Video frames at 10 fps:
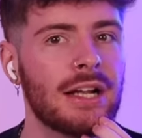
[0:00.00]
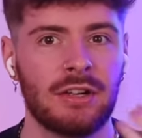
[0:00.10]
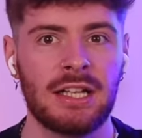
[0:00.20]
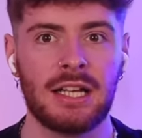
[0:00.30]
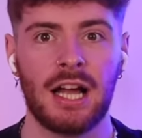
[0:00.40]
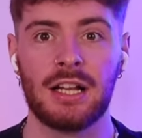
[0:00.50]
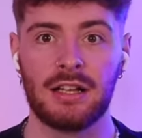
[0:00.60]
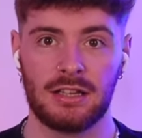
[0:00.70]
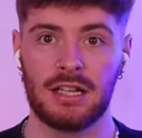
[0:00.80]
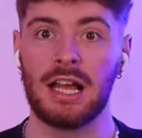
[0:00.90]
It
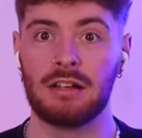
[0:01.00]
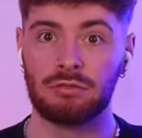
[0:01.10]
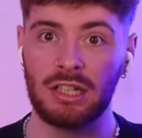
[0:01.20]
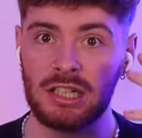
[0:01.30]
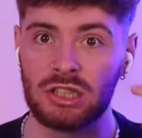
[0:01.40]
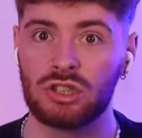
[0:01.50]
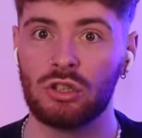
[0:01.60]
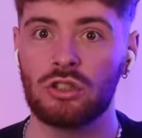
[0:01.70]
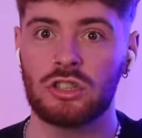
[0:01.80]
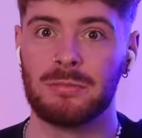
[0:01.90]
really
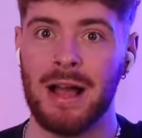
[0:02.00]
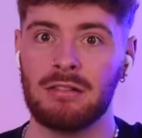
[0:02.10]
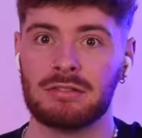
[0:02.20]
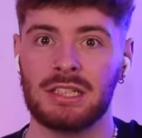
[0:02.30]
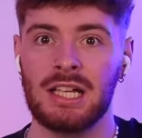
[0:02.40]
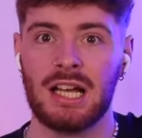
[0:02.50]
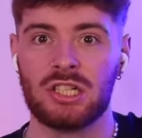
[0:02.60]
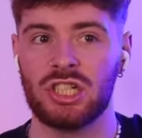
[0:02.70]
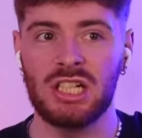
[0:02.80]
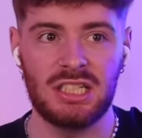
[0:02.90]
sucks them out, doesn't it?
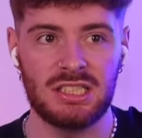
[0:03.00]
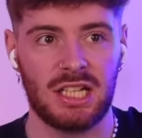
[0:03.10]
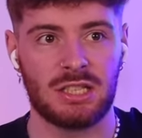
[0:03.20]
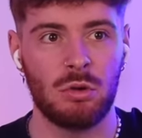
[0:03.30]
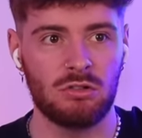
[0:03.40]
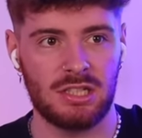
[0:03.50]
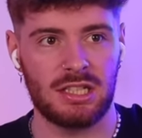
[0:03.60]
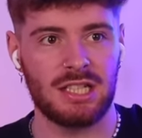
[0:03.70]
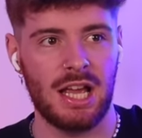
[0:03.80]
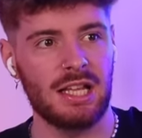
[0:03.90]
Jesus, what did it
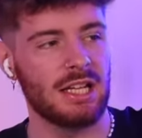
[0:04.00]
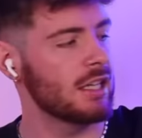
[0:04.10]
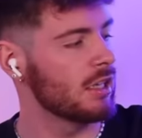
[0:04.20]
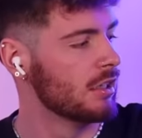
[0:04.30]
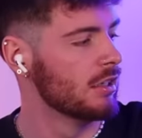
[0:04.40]
take?